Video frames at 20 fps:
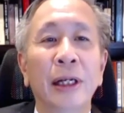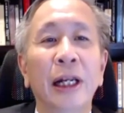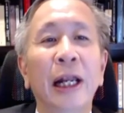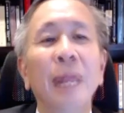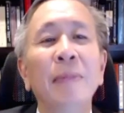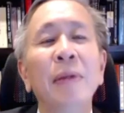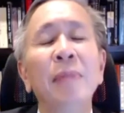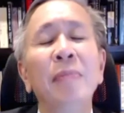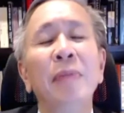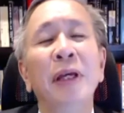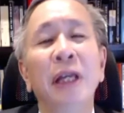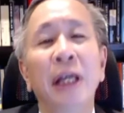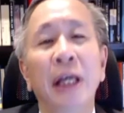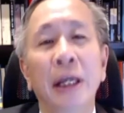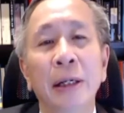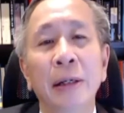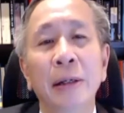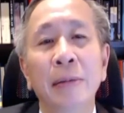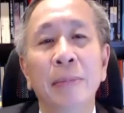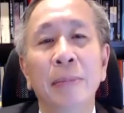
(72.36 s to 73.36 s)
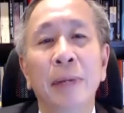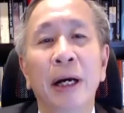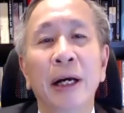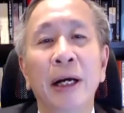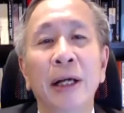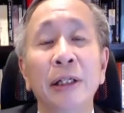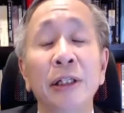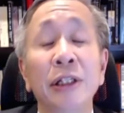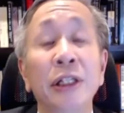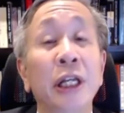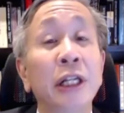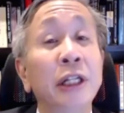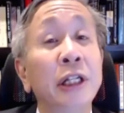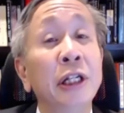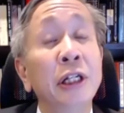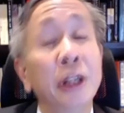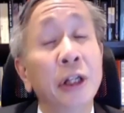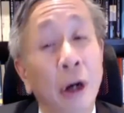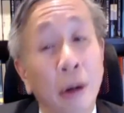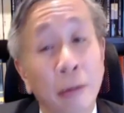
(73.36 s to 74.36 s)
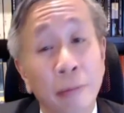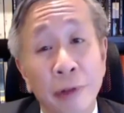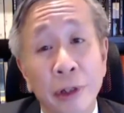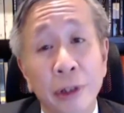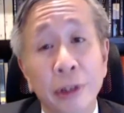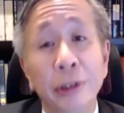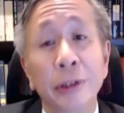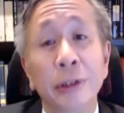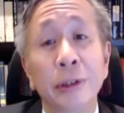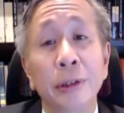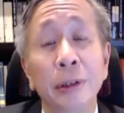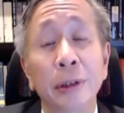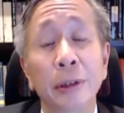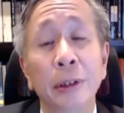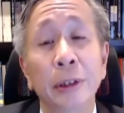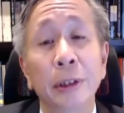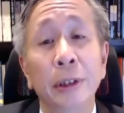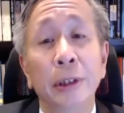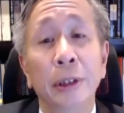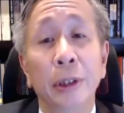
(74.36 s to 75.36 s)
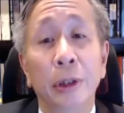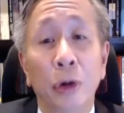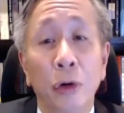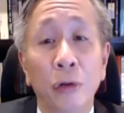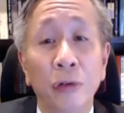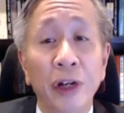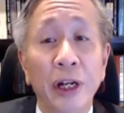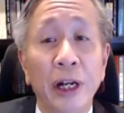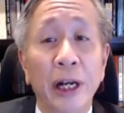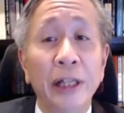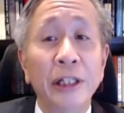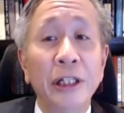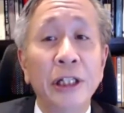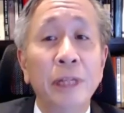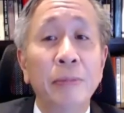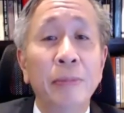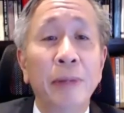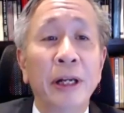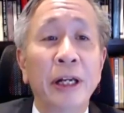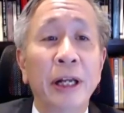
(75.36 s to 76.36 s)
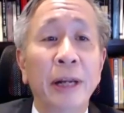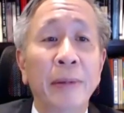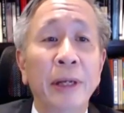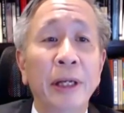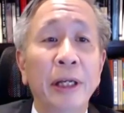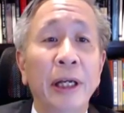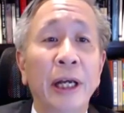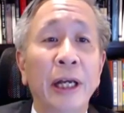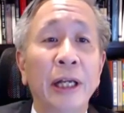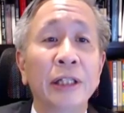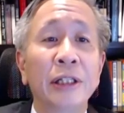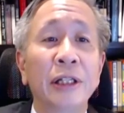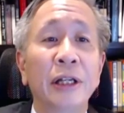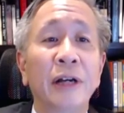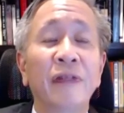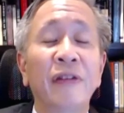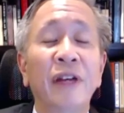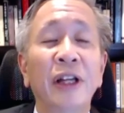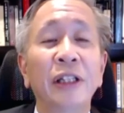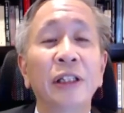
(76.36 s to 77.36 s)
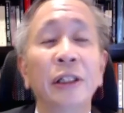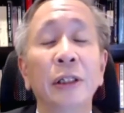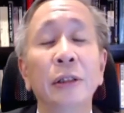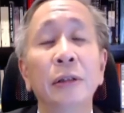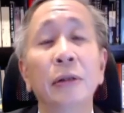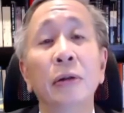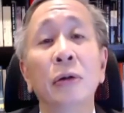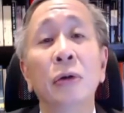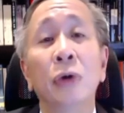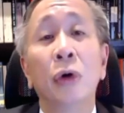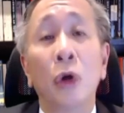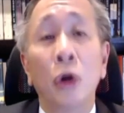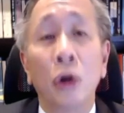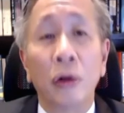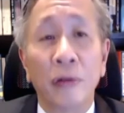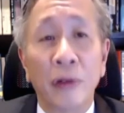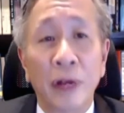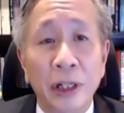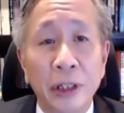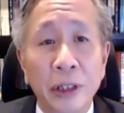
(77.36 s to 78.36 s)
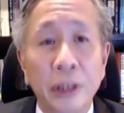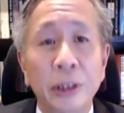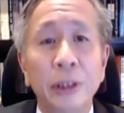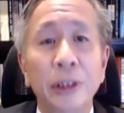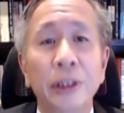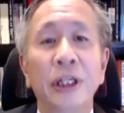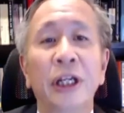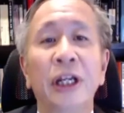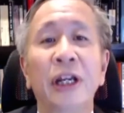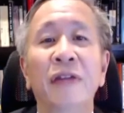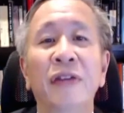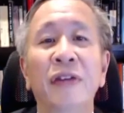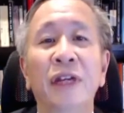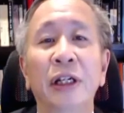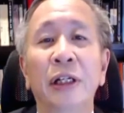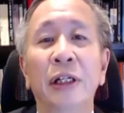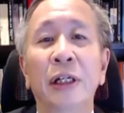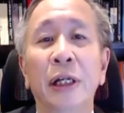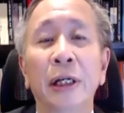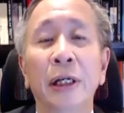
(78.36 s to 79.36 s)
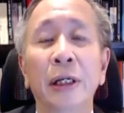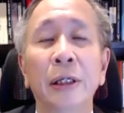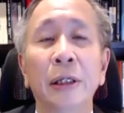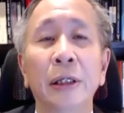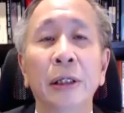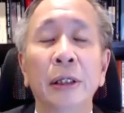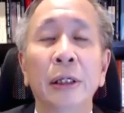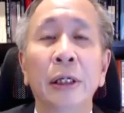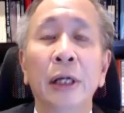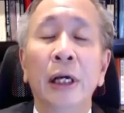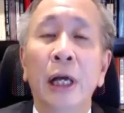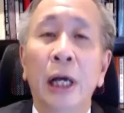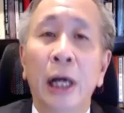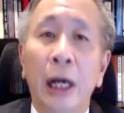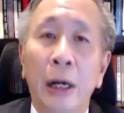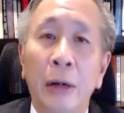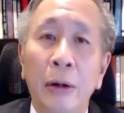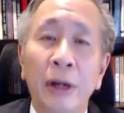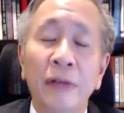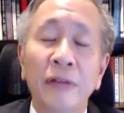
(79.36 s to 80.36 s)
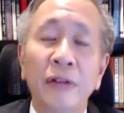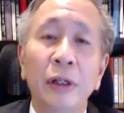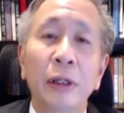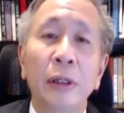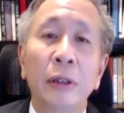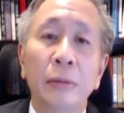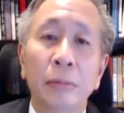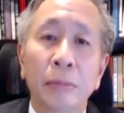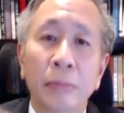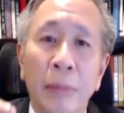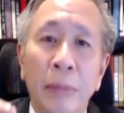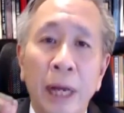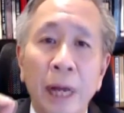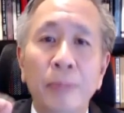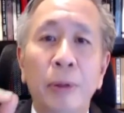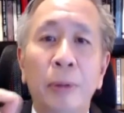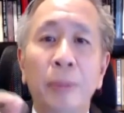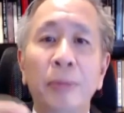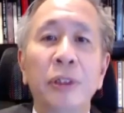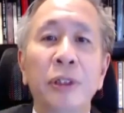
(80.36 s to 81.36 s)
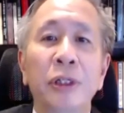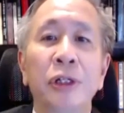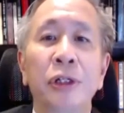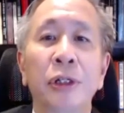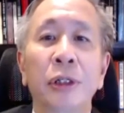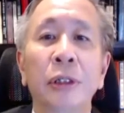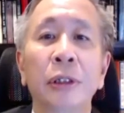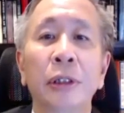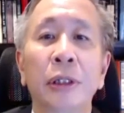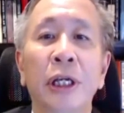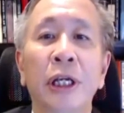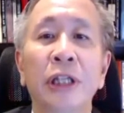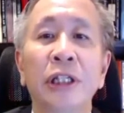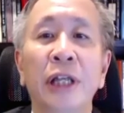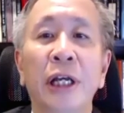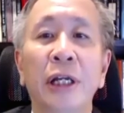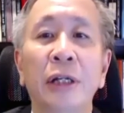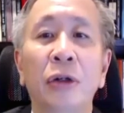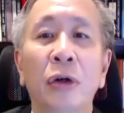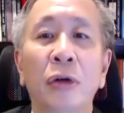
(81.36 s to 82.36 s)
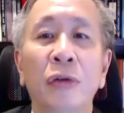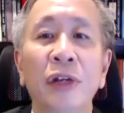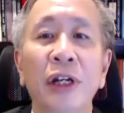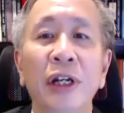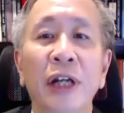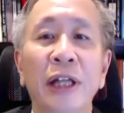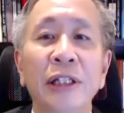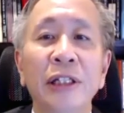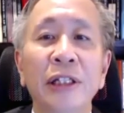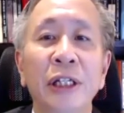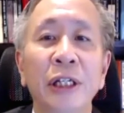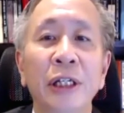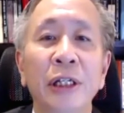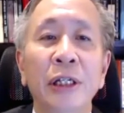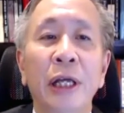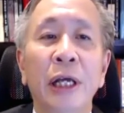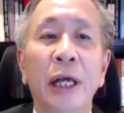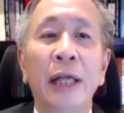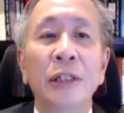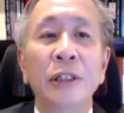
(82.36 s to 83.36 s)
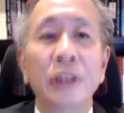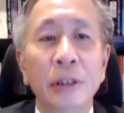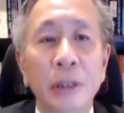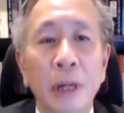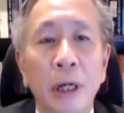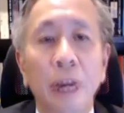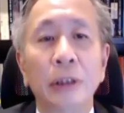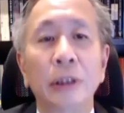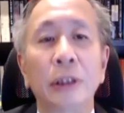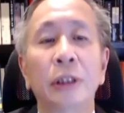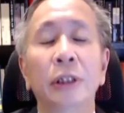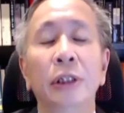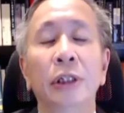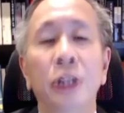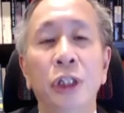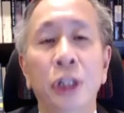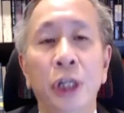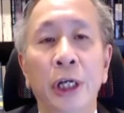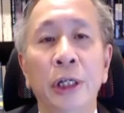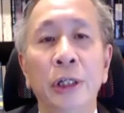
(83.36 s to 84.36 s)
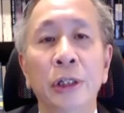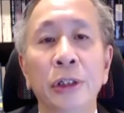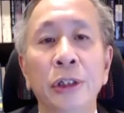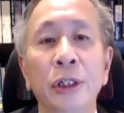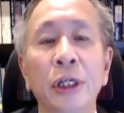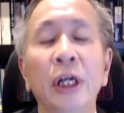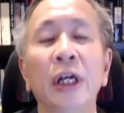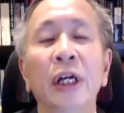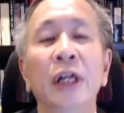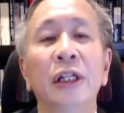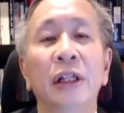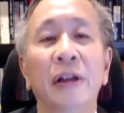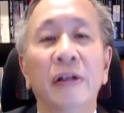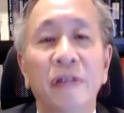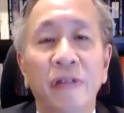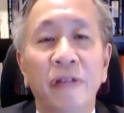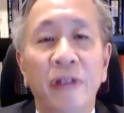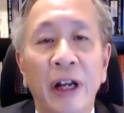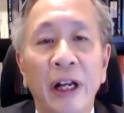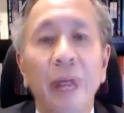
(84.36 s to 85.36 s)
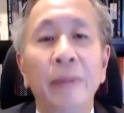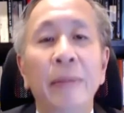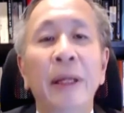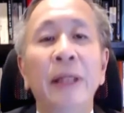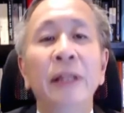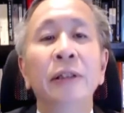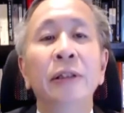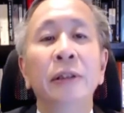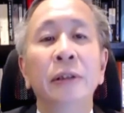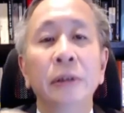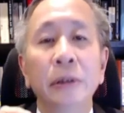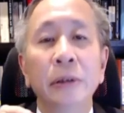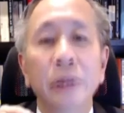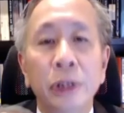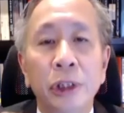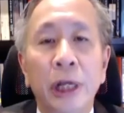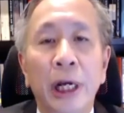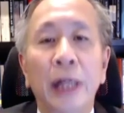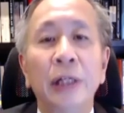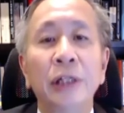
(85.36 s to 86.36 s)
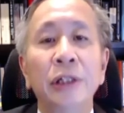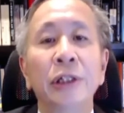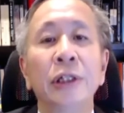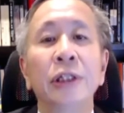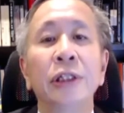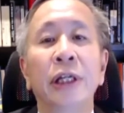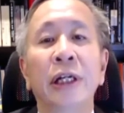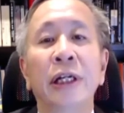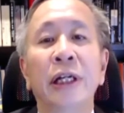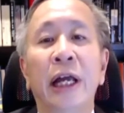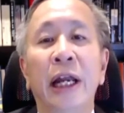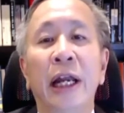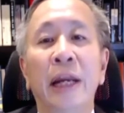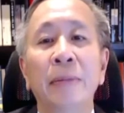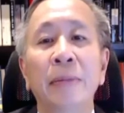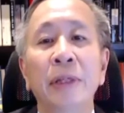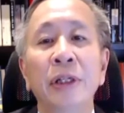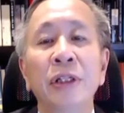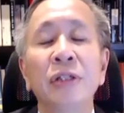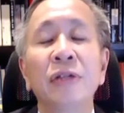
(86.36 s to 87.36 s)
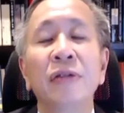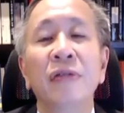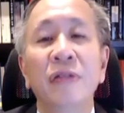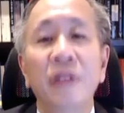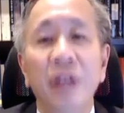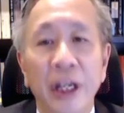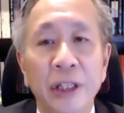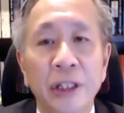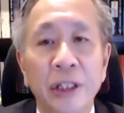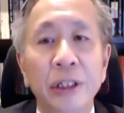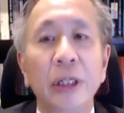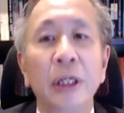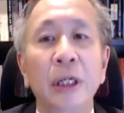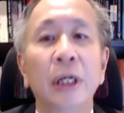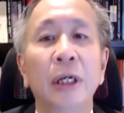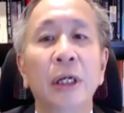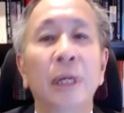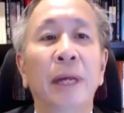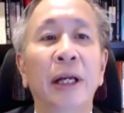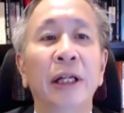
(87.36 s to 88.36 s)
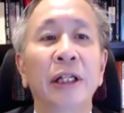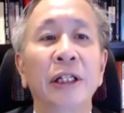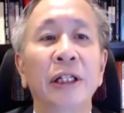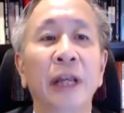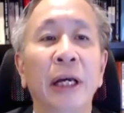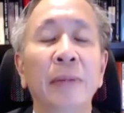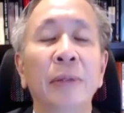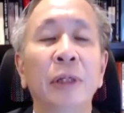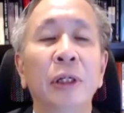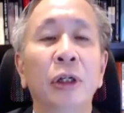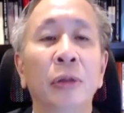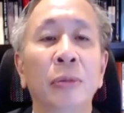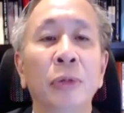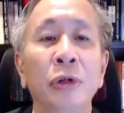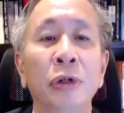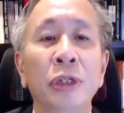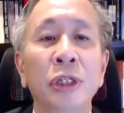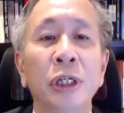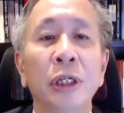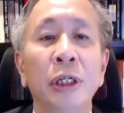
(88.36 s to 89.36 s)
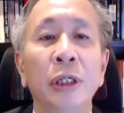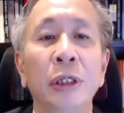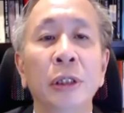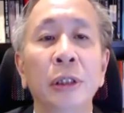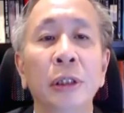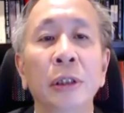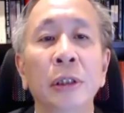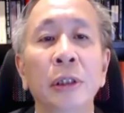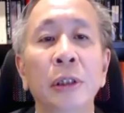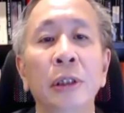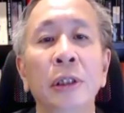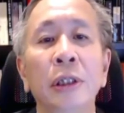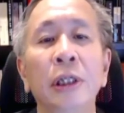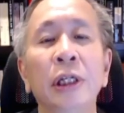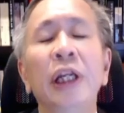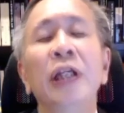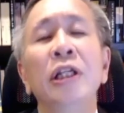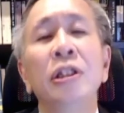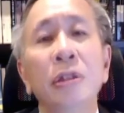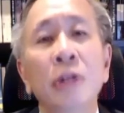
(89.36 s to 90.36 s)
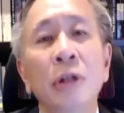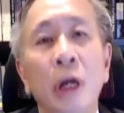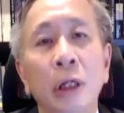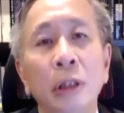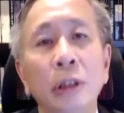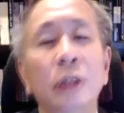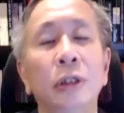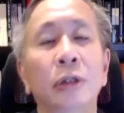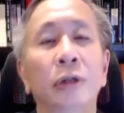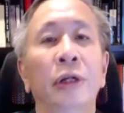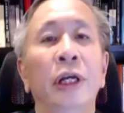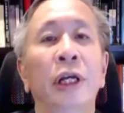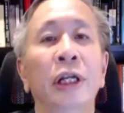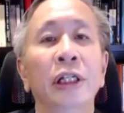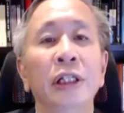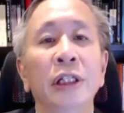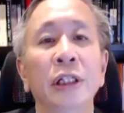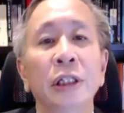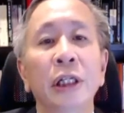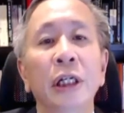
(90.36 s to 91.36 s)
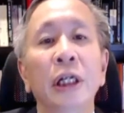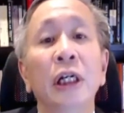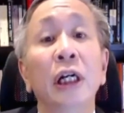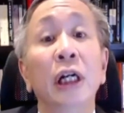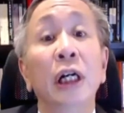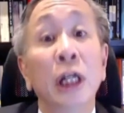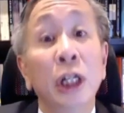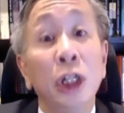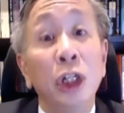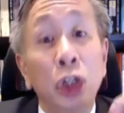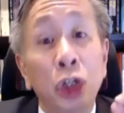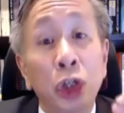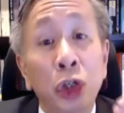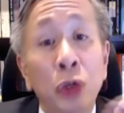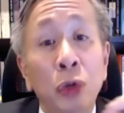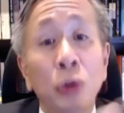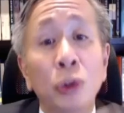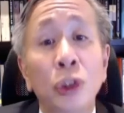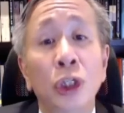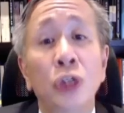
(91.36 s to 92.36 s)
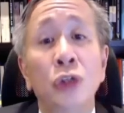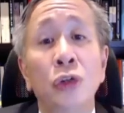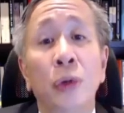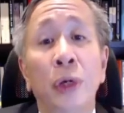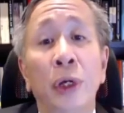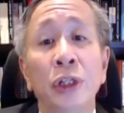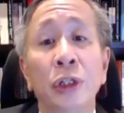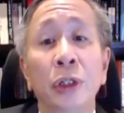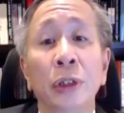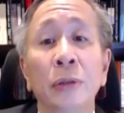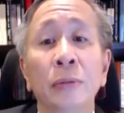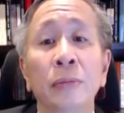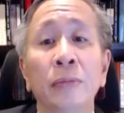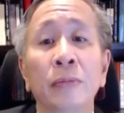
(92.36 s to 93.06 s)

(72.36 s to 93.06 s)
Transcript: Let me begin by stating the obvious. The COVID-19 pandemic has affected all of us significantly. However, my proposition is that COVID-19 has not changed the fundamental challenges and dilemmas faced by the cyber community. It has not created a new situation.